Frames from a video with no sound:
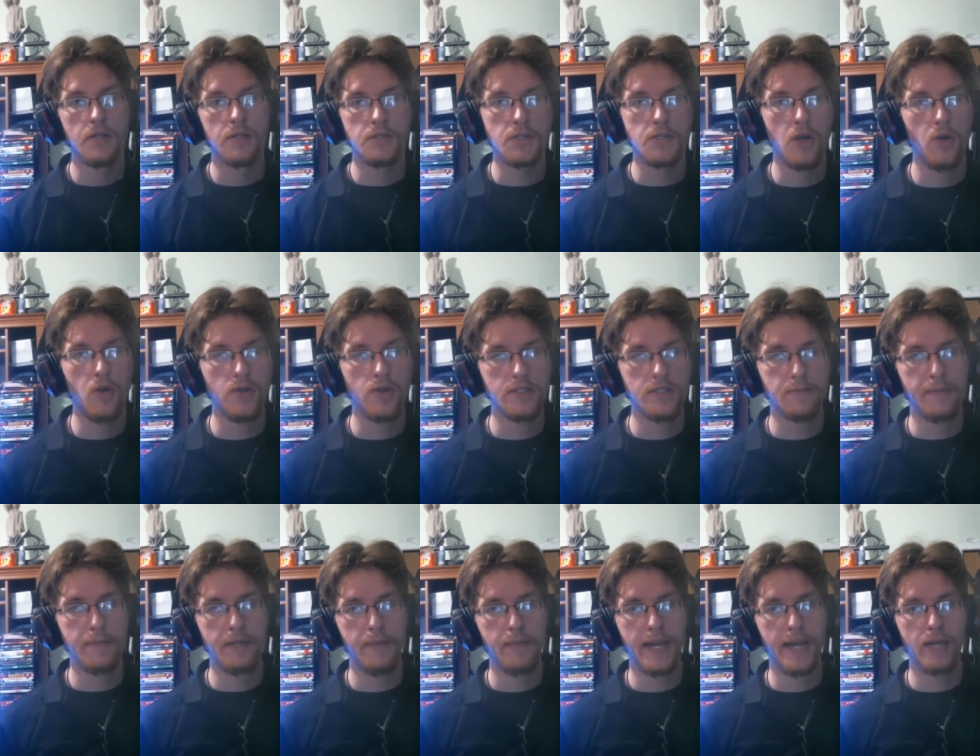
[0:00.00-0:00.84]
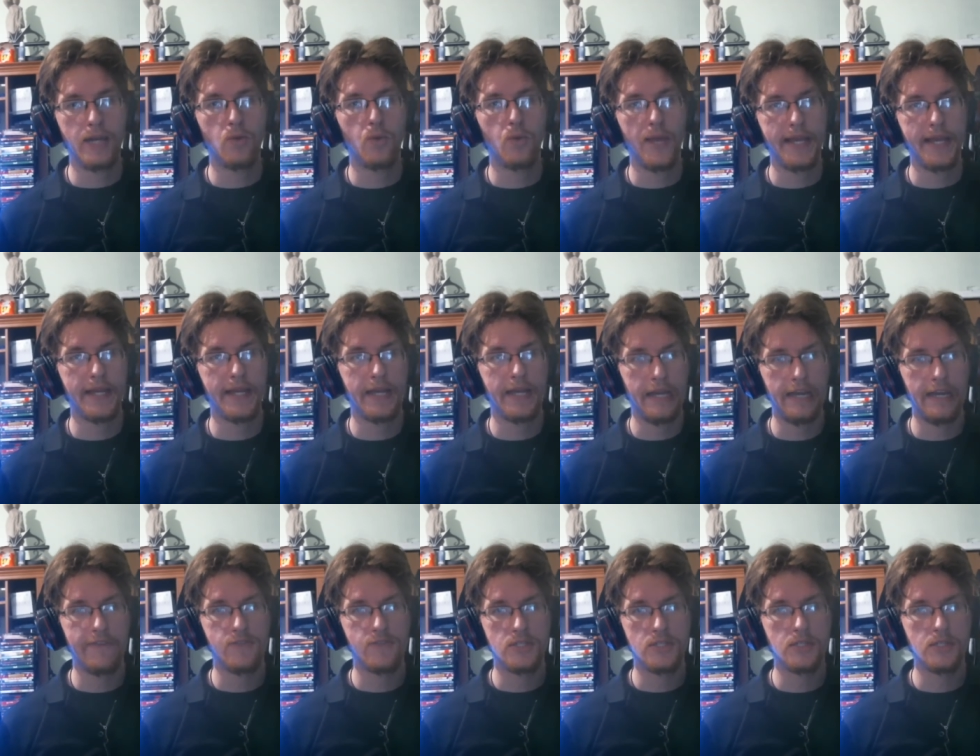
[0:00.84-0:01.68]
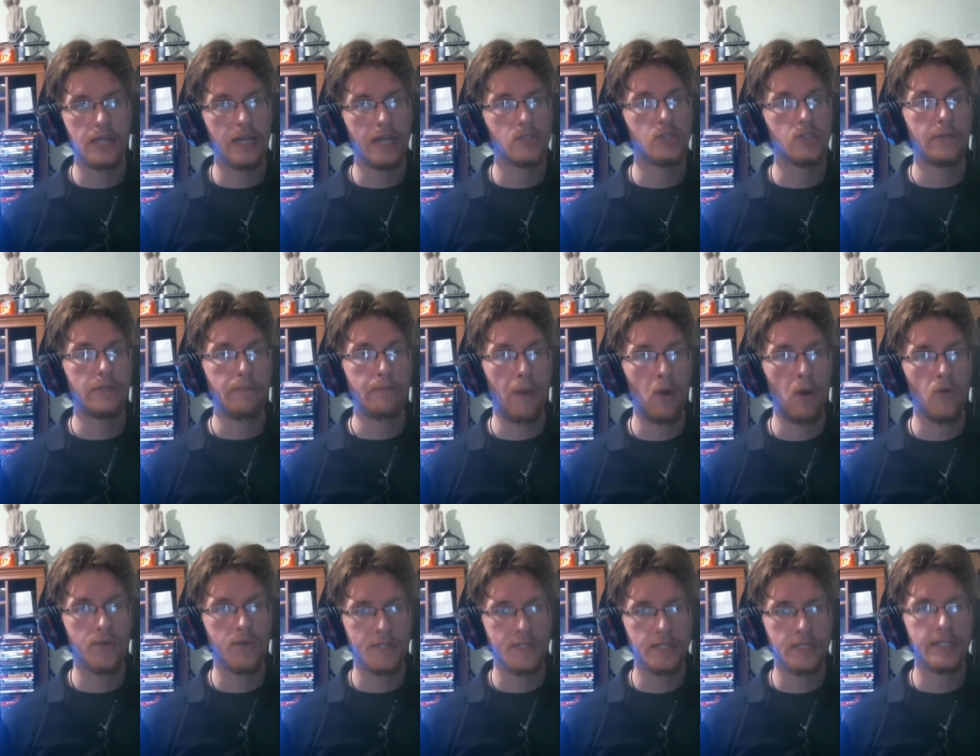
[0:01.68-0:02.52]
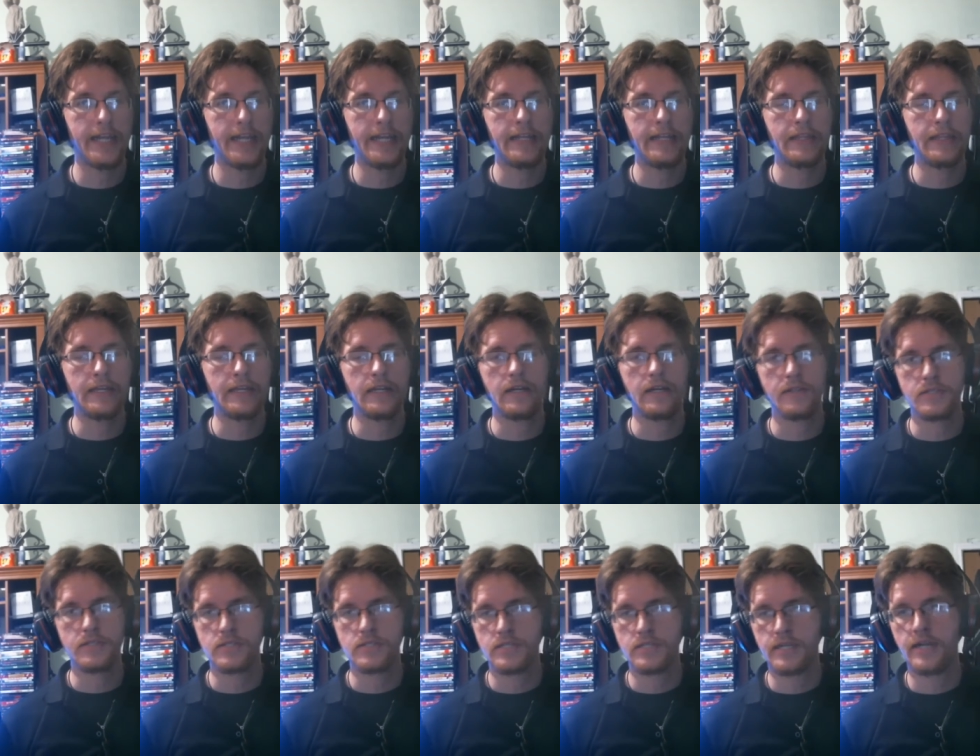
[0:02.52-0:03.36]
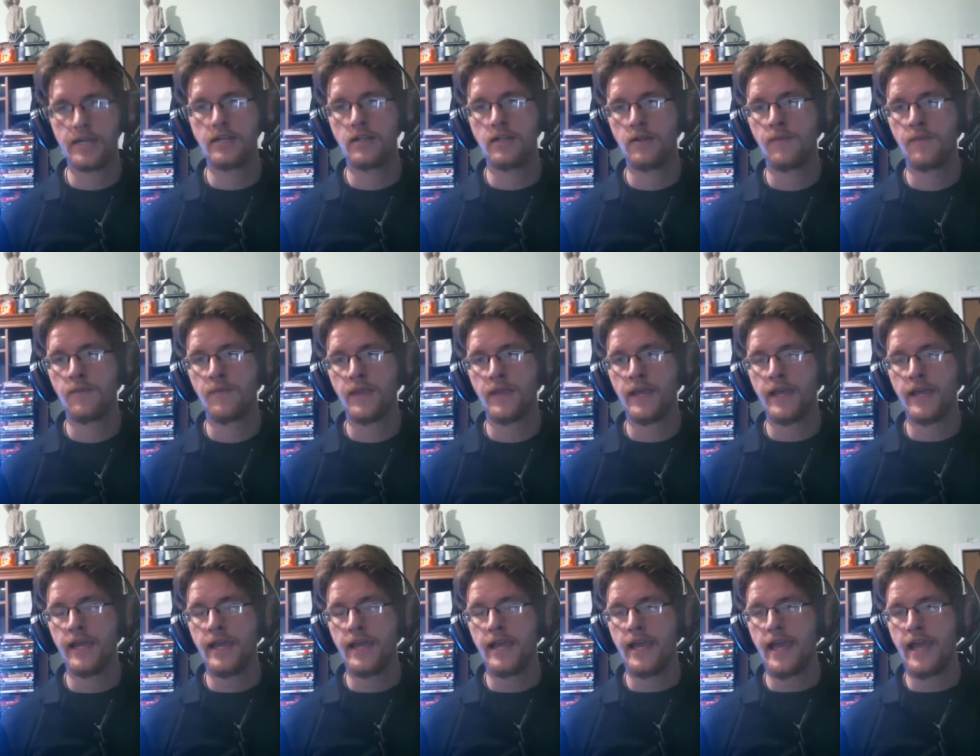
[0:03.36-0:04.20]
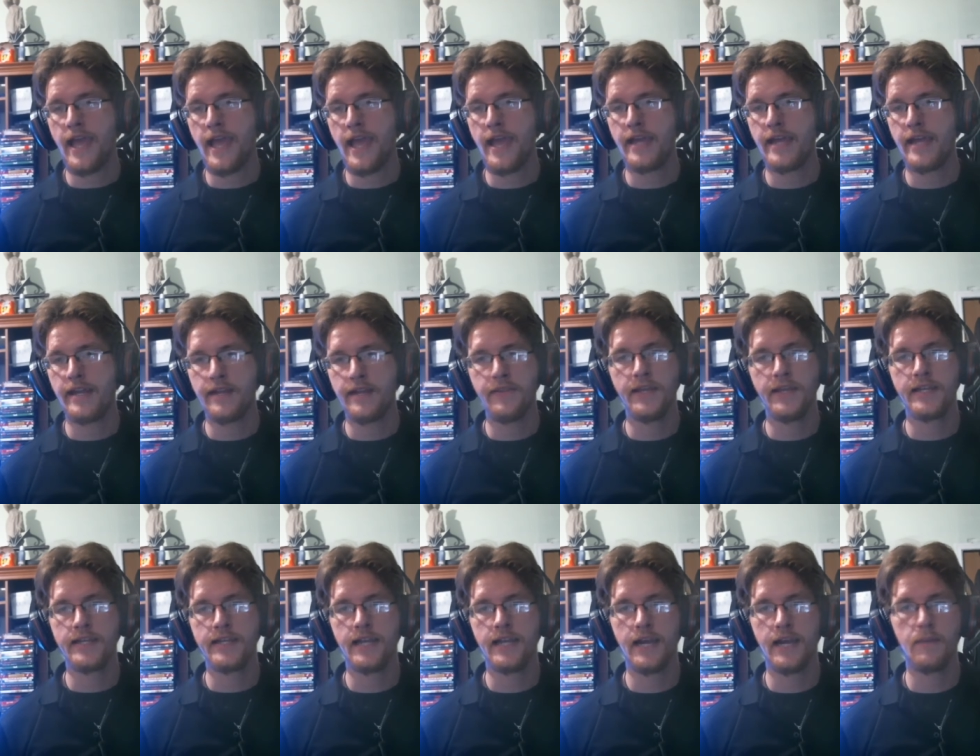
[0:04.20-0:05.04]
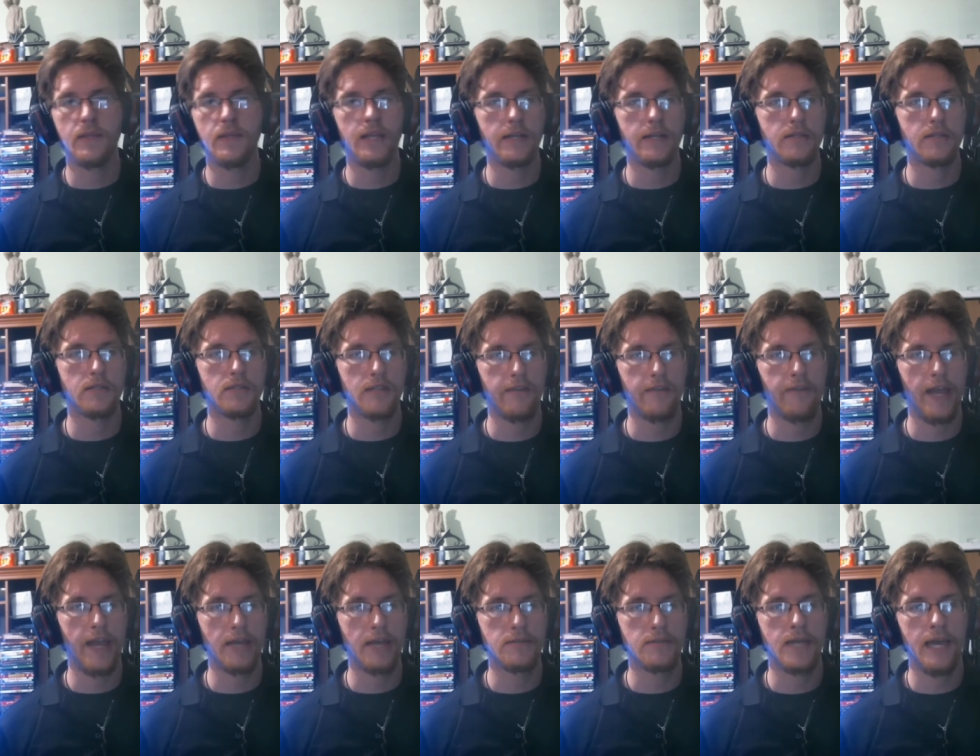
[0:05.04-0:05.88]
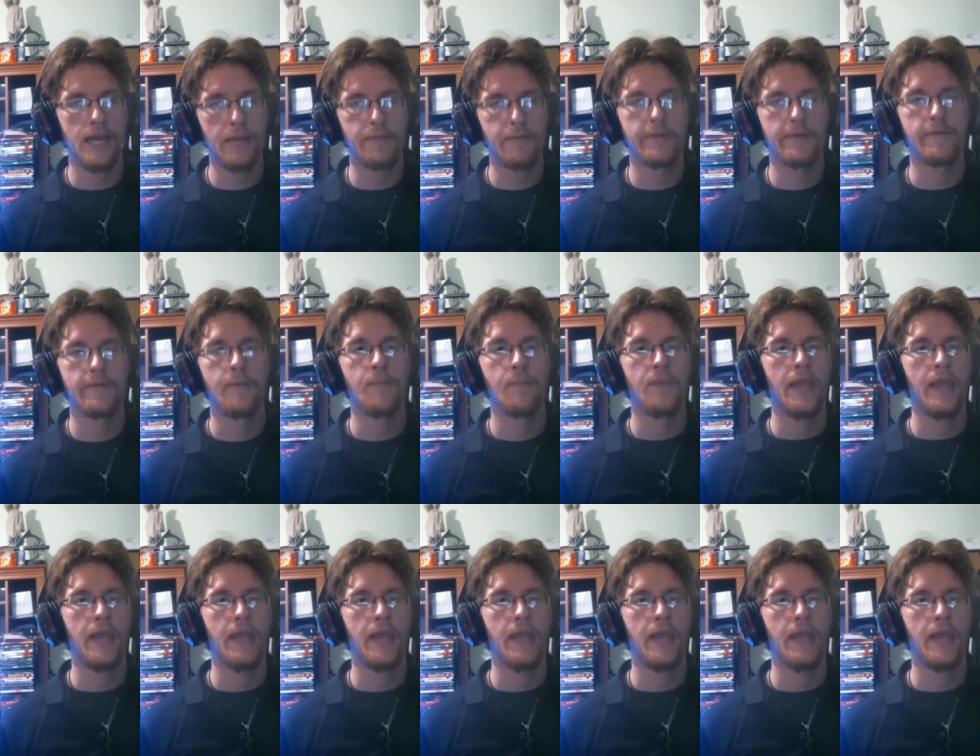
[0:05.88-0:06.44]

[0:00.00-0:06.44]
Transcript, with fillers: So it's been about a week and a half since I actually posted anything on this channel, and in that time a lot of stuff has happened.